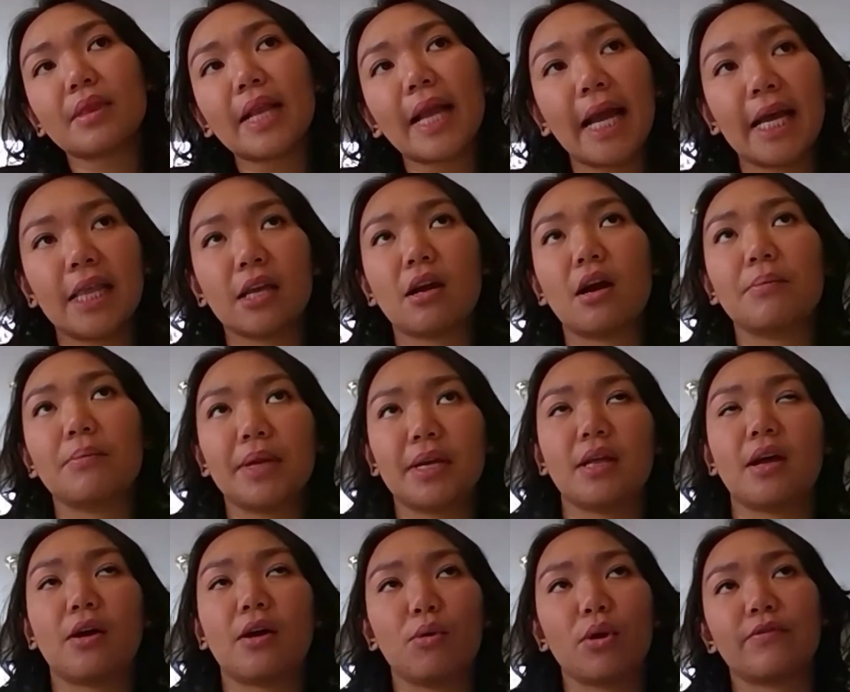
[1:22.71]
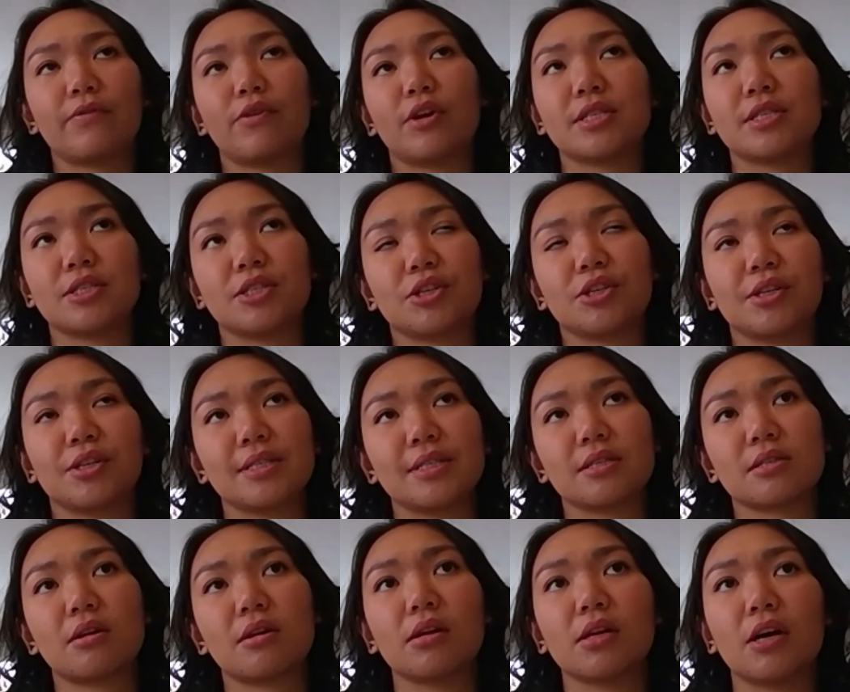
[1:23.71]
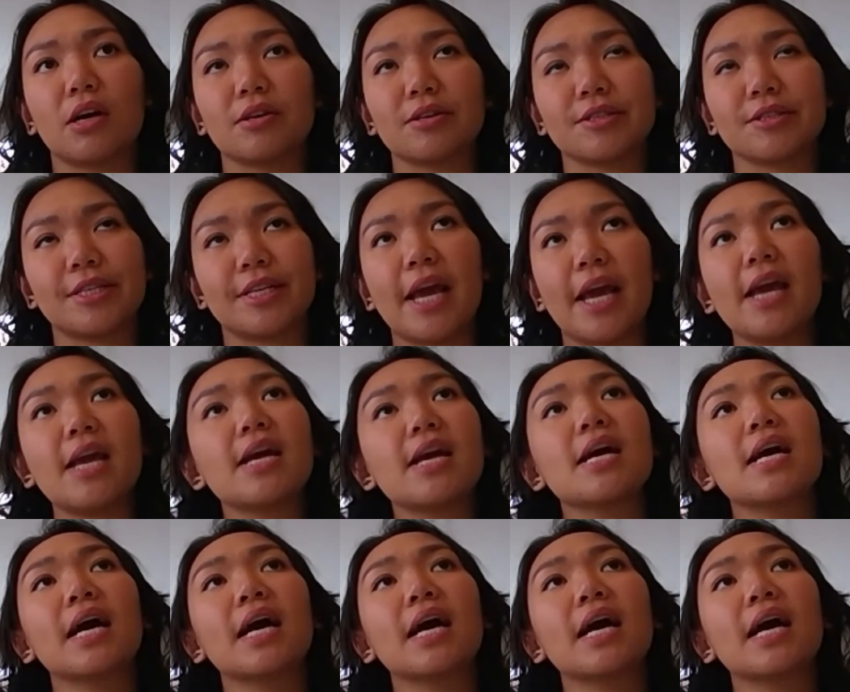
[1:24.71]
And the company that I work for as a journalist is called Huddle Today.